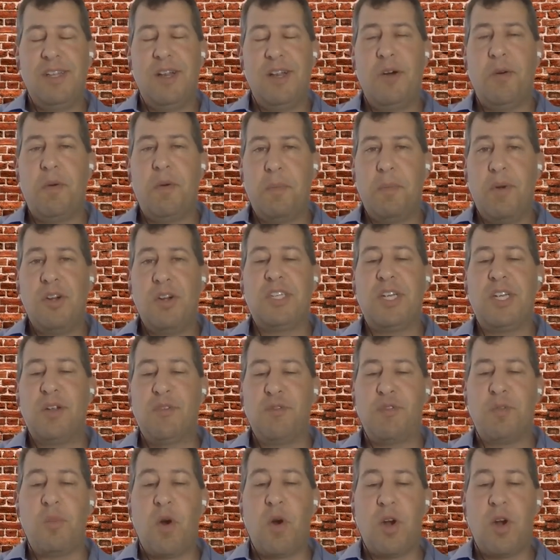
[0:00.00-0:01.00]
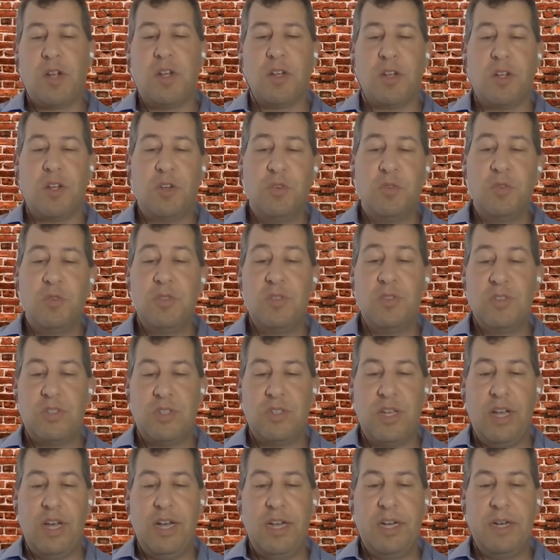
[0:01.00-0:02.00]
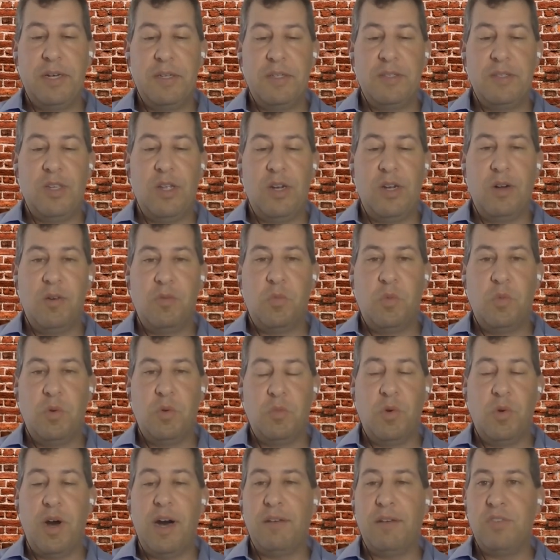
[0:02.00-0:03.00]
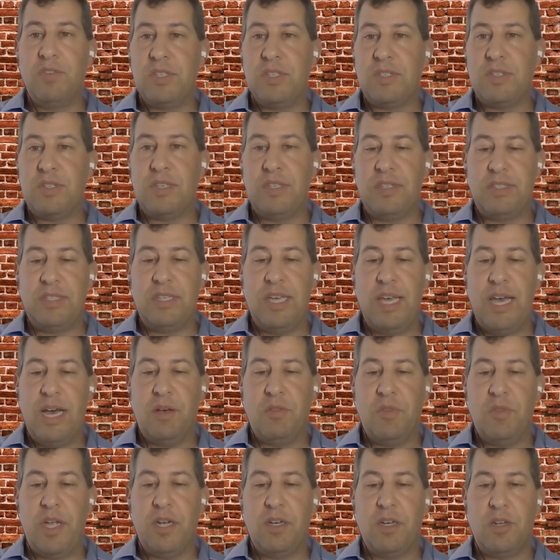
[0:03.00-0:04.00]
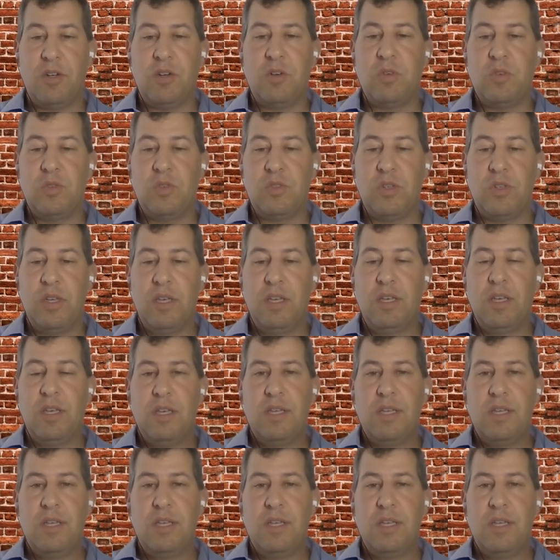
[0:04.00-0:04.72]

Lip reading: emerging from our cocoons? We'll obviously see how that goes,